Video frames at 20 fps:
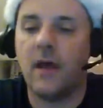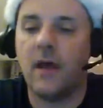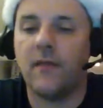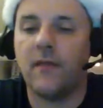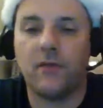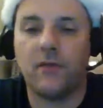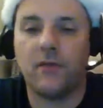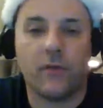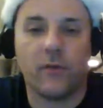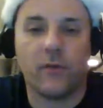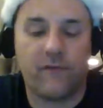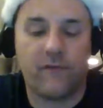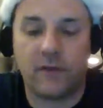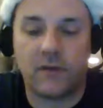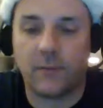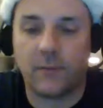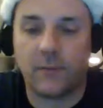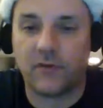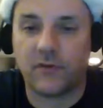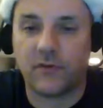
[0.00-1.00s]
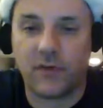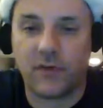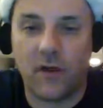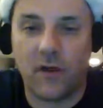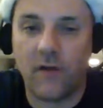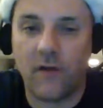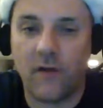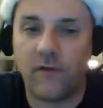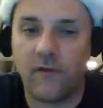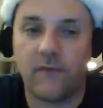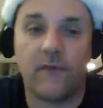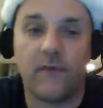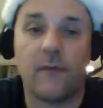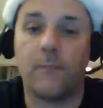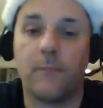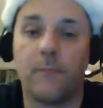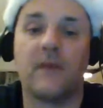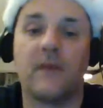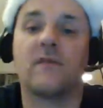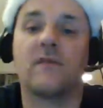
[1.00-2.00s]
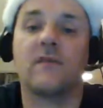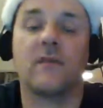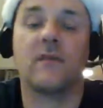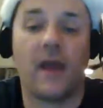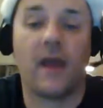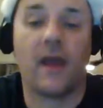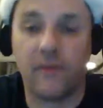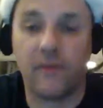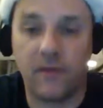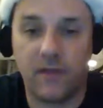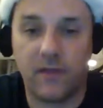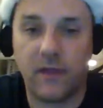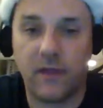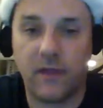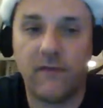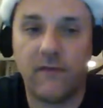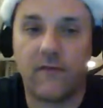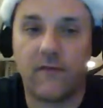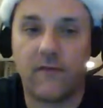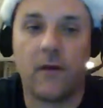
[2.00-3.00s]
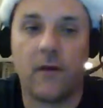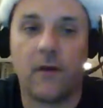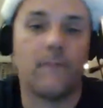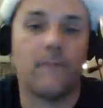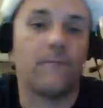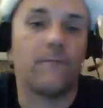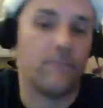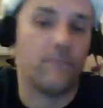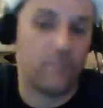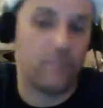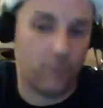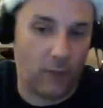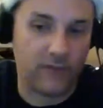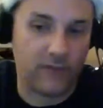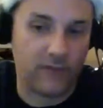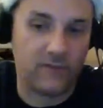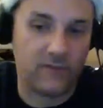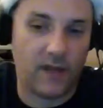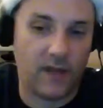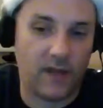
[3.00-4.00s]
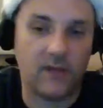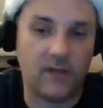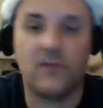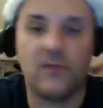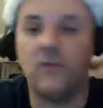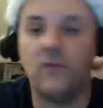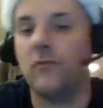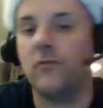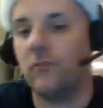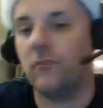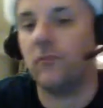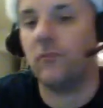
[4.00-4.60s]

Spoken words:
they're doing 50% off of basically everything from Wednesday to